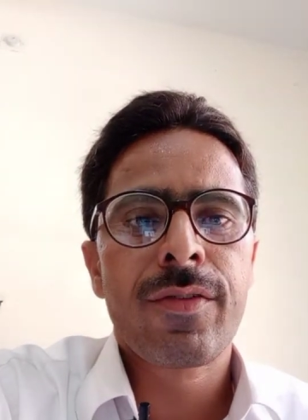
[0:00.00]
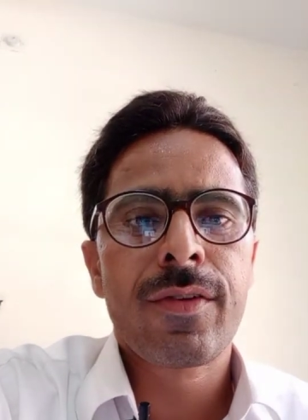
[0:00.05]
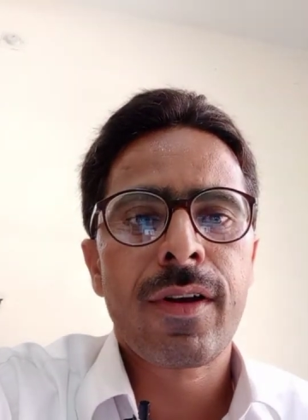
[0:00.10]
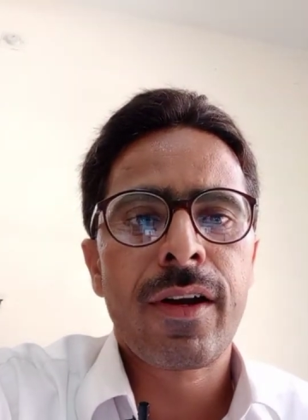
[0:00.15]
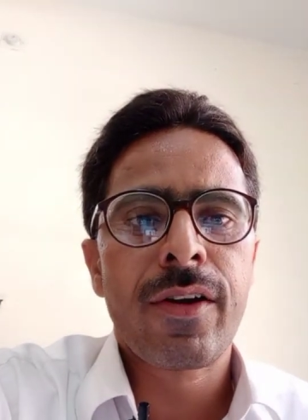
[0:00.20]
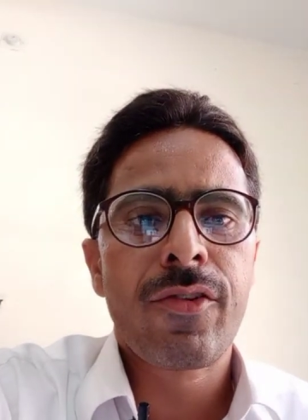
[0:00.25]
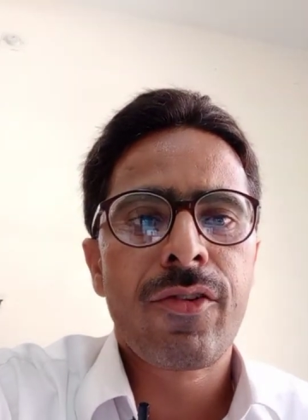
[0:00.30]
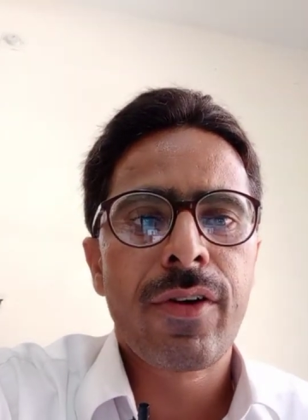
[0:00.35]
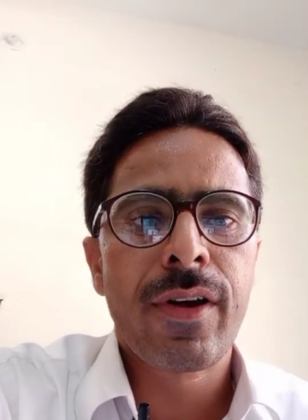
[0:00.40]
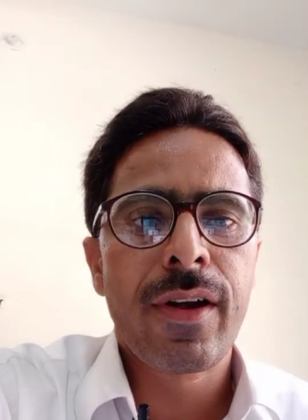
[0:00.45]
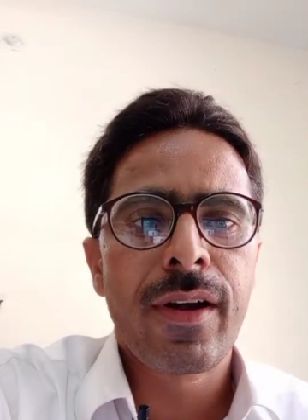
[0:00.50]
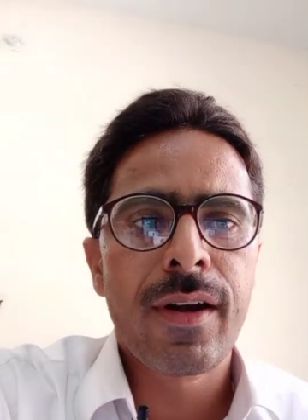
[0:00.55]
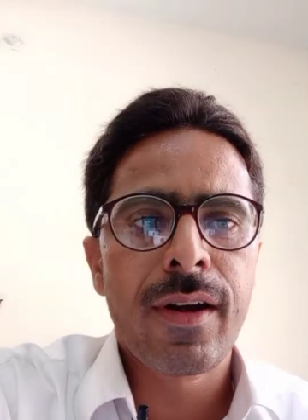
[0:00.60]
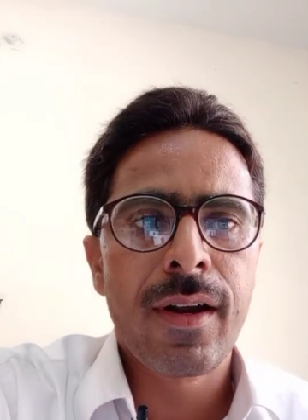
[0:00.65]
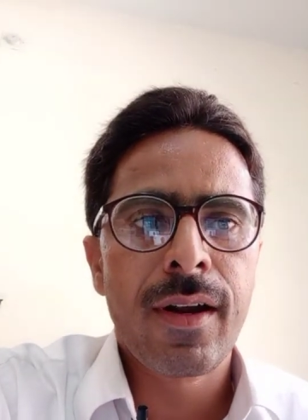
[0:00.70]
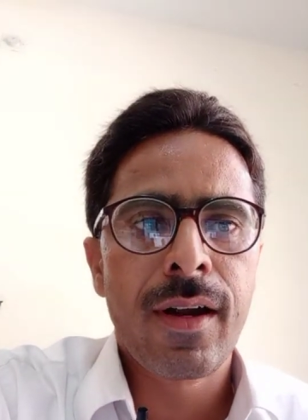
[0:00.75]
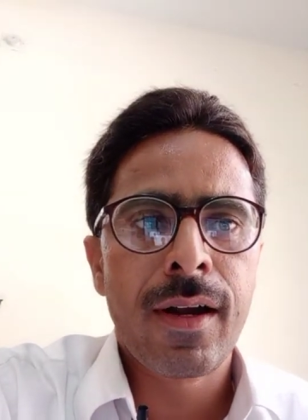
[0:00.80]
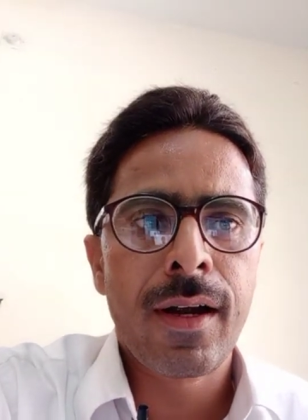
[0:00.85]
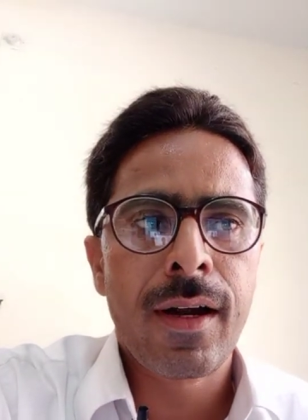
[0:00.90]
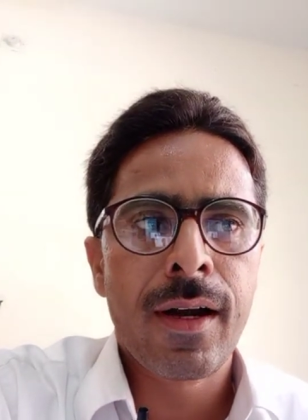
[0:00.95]
literary
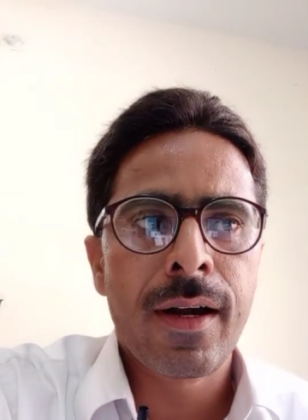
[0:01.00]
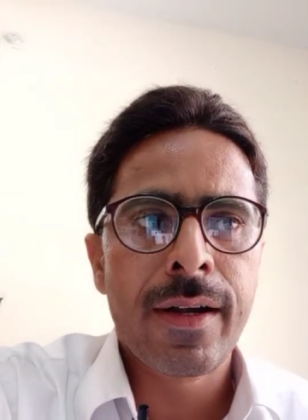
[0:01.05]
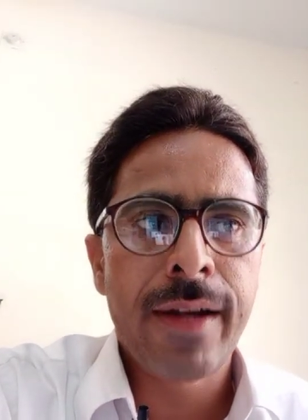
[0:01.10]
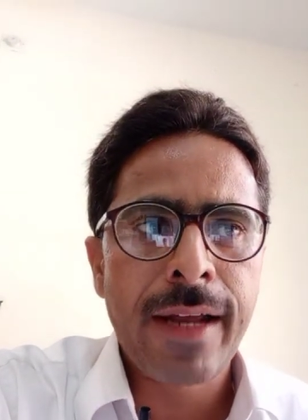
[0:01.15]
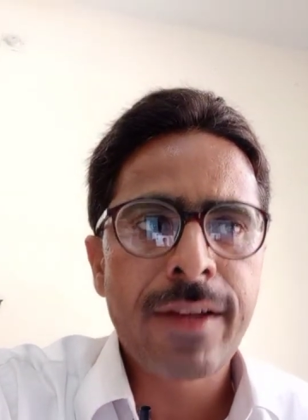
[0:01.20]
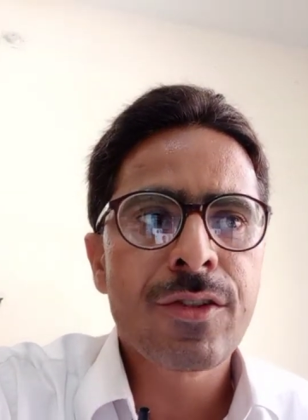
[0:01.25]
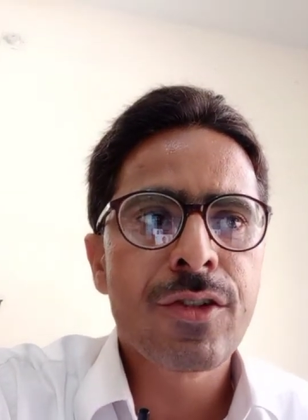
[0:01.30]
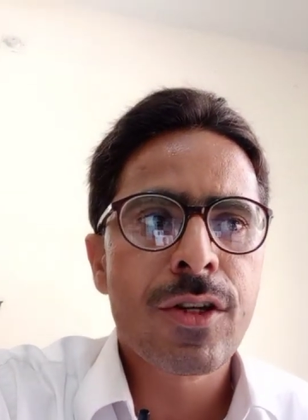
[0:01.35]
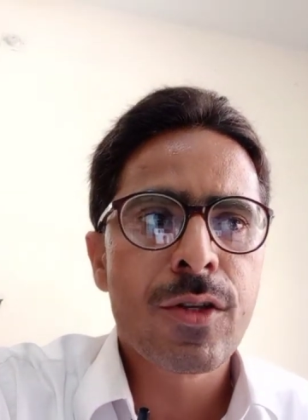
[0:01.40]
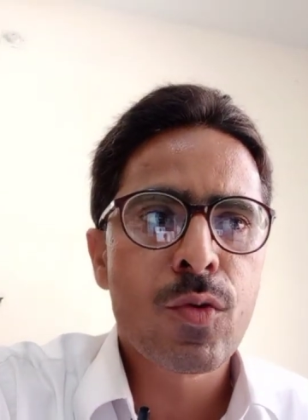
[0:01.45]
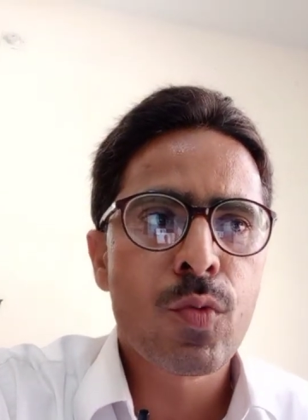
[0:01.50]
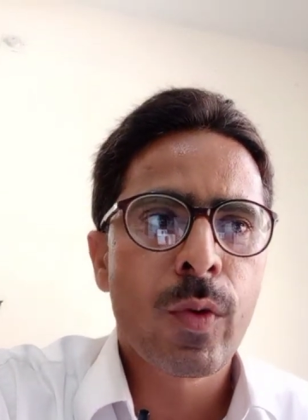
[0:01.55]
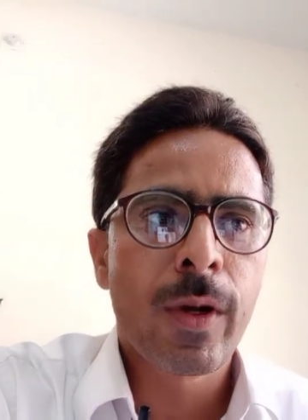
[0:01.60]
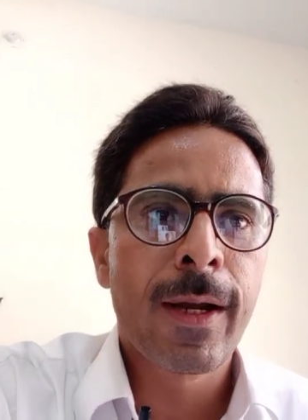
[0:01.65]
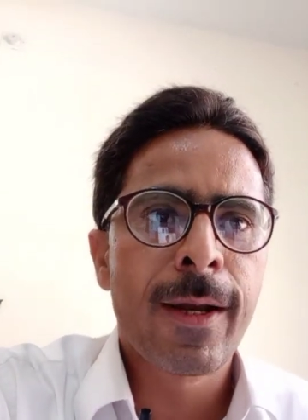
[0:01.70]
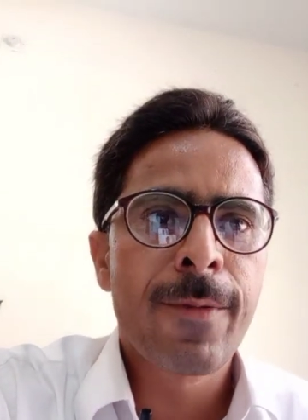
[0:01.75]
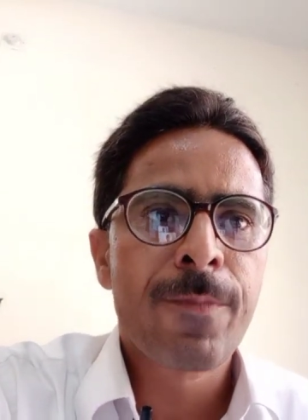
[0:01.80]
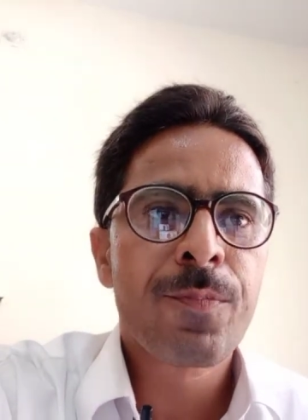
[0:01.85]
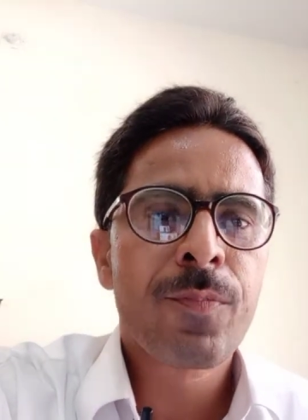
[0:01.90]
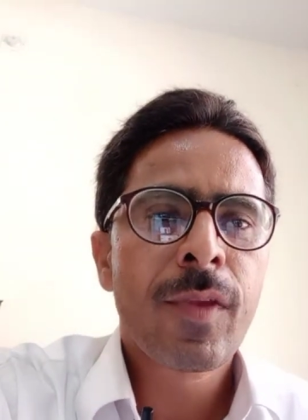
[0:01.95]
text as
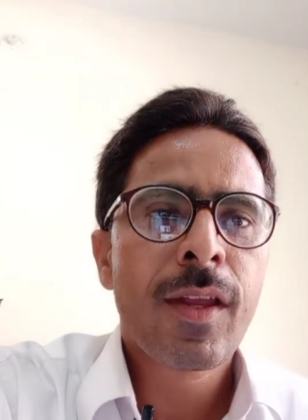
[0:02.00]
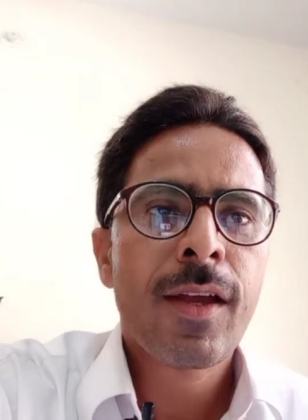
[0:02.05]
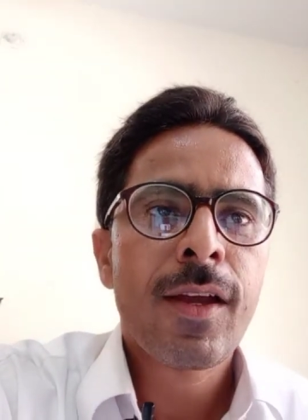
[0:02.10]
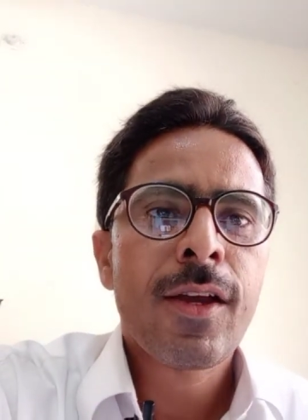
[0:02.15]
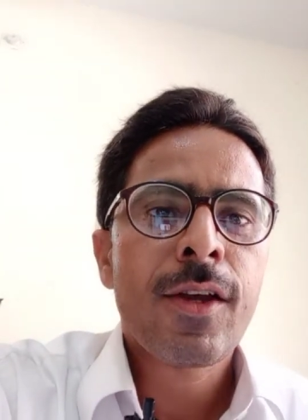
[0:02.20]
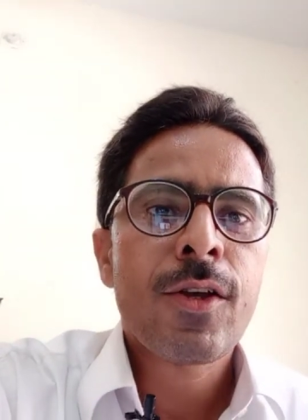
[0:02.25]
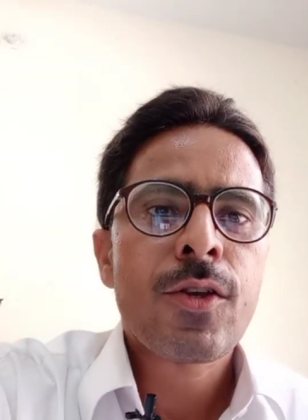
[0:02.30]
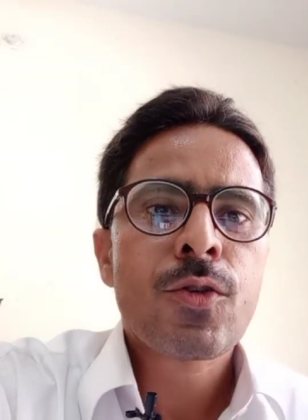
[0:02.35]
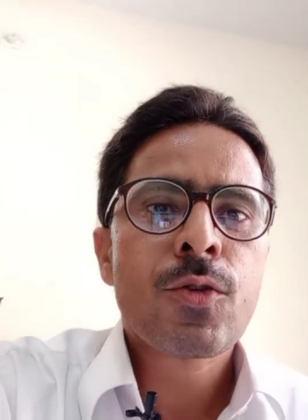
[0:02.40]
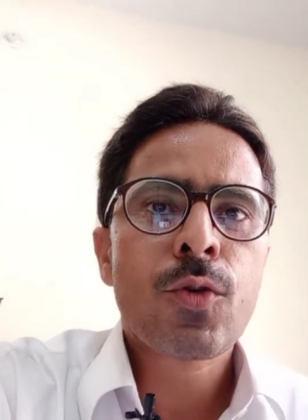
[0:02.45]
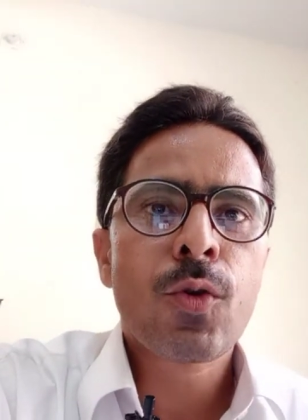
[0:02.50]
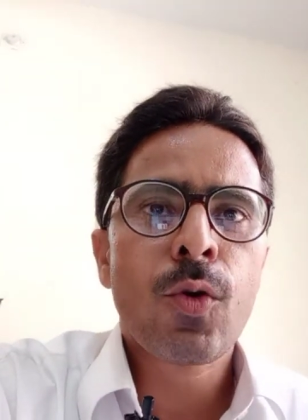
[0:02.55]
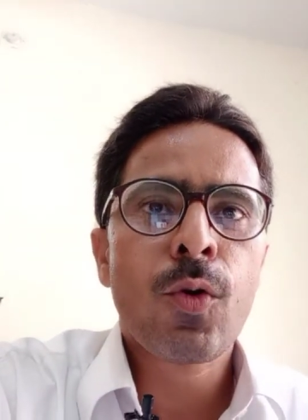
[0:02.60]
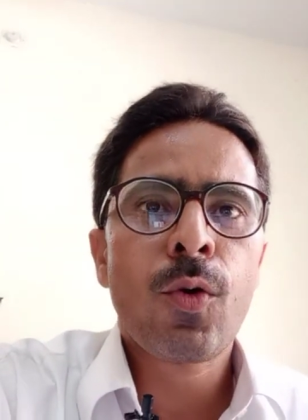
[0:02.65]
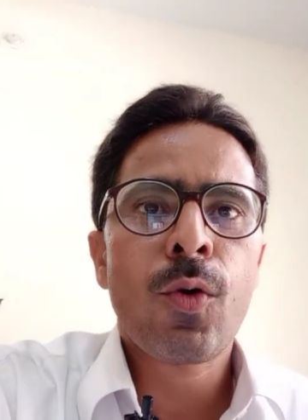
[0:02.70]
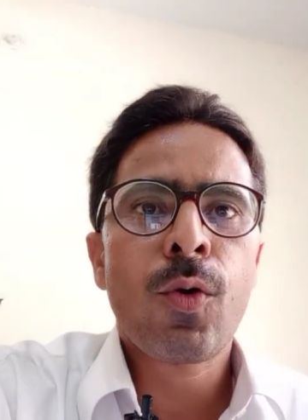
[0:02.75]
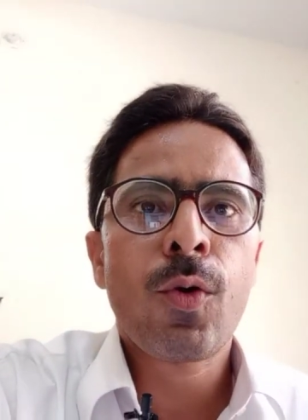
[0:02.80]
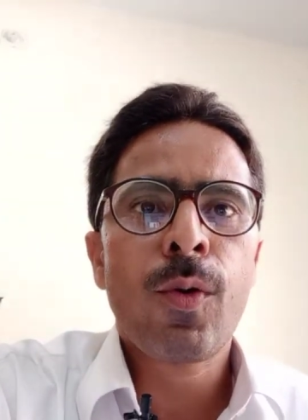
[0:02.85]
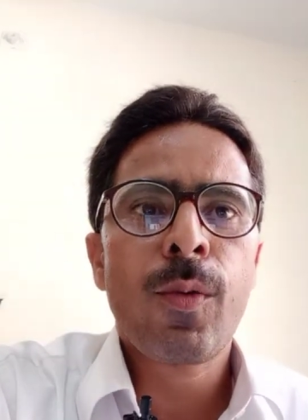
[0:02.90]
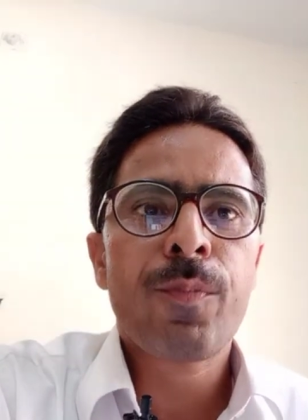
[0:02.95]
well.
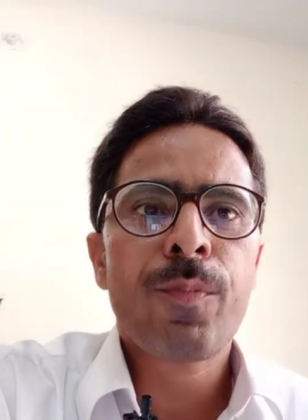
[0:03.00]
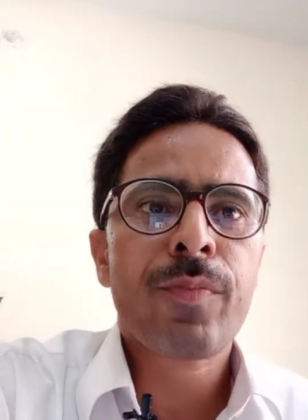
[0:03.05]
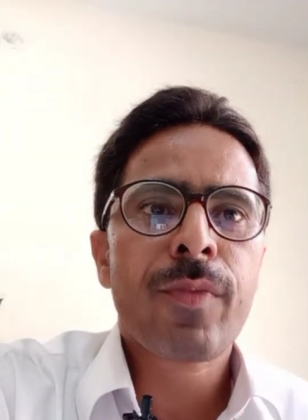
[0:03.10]
So